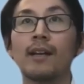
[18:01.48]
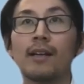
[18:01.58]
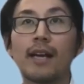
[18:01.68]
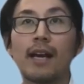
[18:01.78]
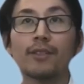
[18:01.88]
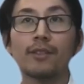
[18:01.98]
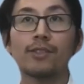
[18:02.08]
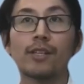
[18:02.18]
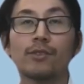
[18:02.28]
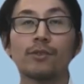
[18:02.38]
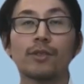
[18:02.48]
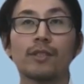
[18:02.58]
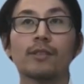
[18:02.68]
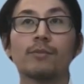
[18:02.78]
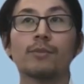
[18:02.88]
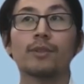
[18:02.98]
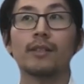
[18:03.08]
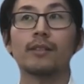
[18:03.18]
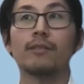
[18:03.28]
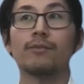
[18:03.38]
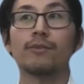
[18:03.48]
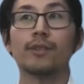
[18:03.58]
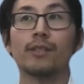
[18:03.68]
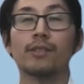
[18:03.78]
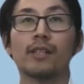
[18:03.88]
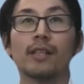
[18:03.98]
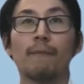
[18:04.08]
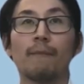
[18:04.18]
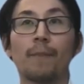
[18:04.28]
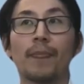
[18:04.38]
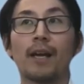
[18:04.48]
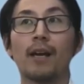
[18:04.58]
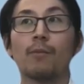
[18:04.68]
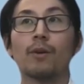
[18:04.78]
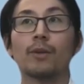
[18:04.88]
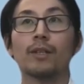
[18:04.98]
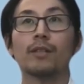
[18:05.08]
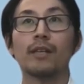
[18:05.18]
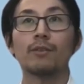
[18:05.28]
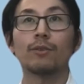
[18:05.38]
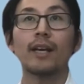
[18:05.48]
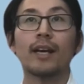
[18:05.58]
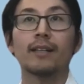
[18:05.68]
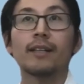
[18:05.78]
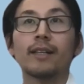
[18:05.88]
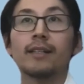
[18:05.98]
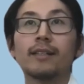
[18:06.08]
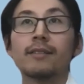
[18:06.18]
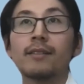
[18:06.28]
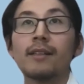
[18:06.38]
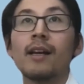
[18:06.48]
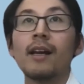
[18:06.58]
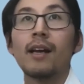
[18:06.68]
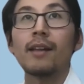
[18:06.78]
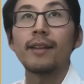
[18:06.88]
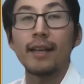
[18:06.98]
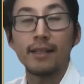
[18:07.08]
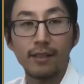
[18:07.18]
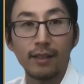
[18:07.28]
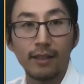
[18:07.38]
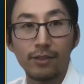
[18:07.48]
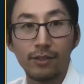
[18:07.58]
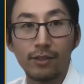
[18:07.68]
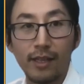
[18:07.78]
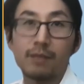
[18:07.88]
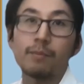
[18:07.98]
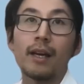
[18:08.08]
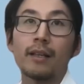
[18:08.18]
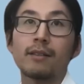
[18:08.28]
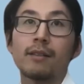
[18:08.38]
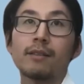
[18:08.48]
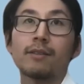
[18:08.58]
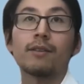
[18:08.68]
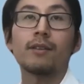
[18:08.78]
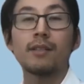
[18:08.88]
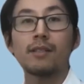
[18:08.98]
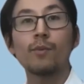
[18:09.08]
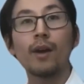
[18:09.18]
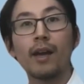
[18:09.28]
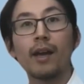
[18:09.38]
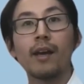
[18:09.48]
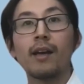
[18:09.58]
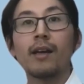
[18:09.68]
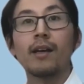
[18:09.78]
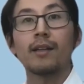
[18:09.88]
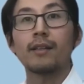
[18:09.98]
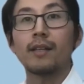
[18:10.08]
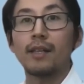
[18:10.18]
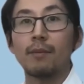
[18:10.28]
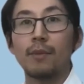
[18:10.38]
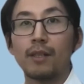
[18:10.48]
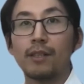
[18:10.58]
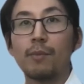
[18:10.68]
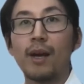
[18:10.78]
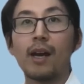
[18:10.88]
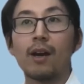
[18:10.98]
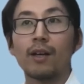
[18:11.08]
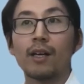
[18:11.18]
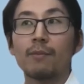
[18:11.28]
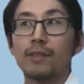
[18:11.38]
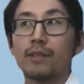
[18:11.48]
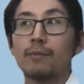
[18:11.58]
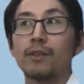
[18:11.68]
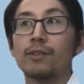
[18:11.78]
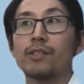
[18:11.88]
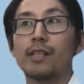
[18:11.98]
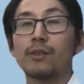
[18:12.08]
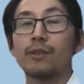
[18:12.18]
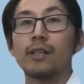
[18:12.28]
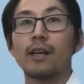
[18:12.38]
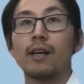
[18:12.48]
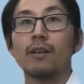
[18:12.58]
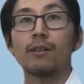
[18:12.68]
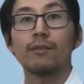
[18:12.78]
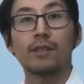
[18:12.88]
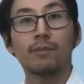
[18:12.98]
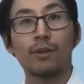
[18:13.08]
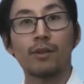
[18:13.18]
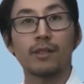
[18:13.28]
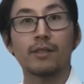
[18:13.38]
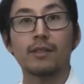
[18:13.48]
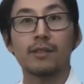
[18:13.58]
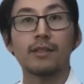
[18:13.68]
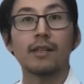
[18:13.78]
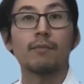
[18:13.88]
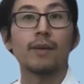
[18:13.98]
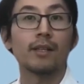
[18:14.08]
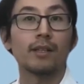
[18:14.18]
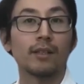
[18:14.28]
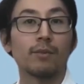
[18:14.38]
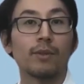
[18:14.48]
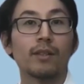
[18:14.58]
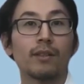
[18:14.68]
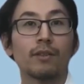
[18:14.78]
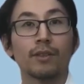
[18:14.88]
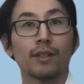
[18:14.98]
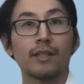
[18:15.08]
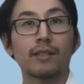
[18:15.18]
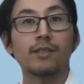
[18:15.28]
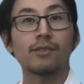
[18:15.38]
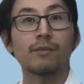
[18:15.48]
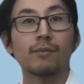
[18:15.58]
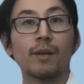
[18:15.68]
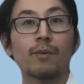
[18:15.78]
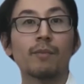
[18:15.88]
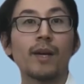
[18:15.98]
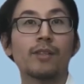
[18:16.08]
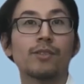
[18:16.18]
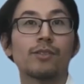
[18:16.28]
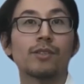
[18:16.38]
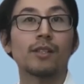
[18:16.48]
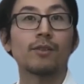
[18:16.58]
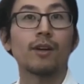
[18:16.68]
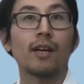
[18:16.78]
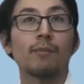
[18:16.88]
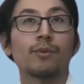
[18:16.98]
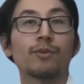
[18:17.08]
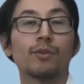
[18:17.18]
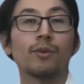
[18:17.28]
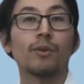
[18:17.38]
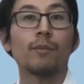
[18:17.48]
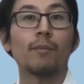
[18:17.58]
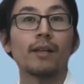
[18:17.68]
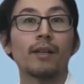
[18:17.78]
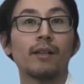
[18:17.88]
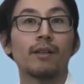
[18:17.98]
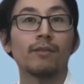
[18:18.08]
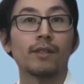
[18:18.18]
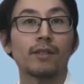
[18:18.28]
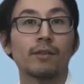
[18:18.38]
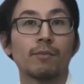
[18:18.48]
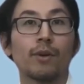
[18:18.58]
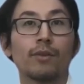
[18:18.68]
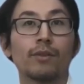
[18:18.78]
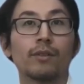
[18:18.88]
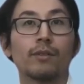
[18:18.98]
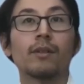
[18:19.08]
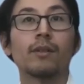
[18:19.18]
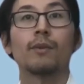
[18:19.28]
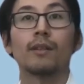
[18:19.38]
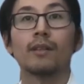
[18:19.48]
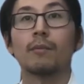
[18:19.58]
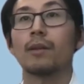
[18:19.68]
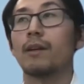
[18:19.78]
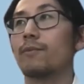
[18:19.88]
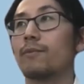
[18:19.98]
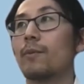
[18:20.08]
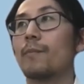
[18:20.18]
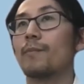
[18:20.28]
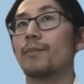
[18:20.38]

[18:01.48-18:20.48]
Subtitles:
Now, after the schedule is completed for each team, what we then look at is the escalation aspect. So this is where the immediate power comes in, because generally a lot of this process is done manually within an organization, but with PagerDuty, you're able to automate a lot of this component within the platform.